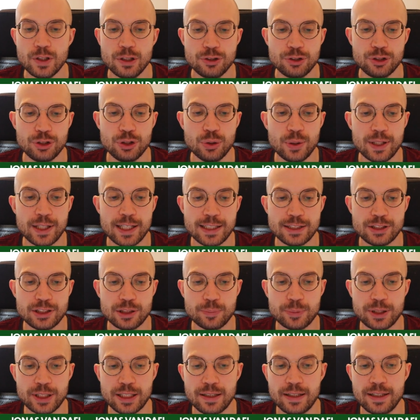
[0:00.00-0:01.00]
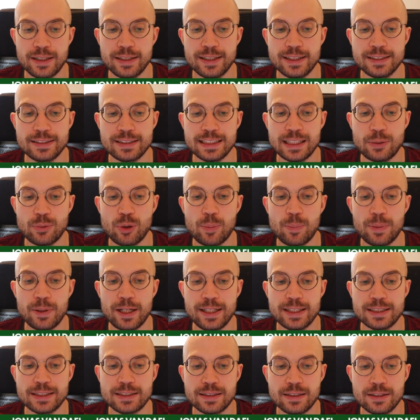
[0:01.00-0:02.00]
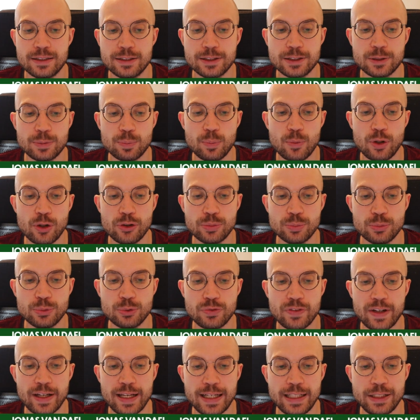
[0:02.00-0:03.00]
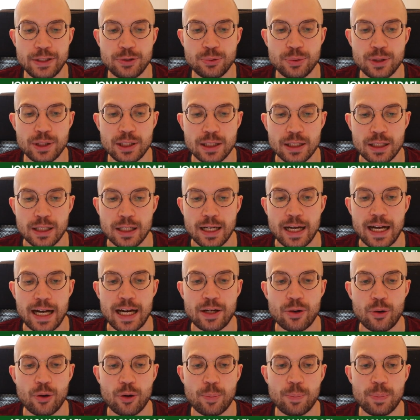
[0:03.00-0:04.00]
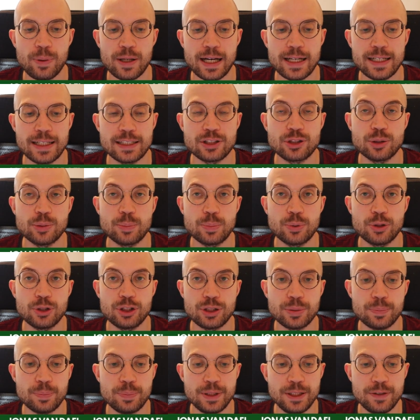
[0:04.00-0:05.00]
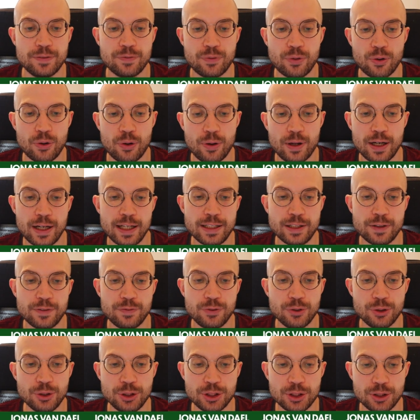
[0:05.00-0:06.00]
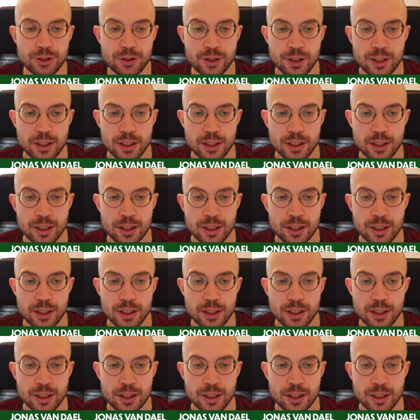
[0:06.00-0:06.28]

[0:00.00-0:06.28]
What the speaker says: So you will get something like this. Now we play this small move a3, and our plan is to push b4 in the future.